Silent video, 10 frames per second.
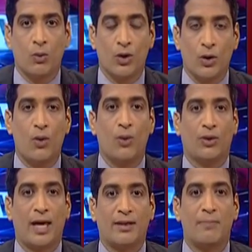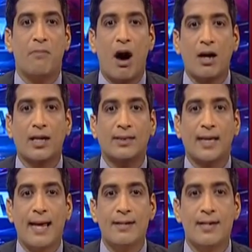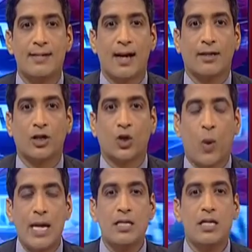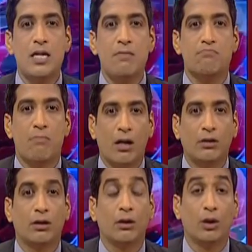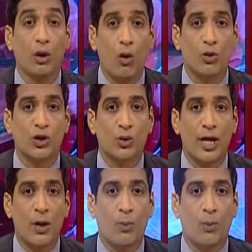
would know that the markets ended at a 20-month low today,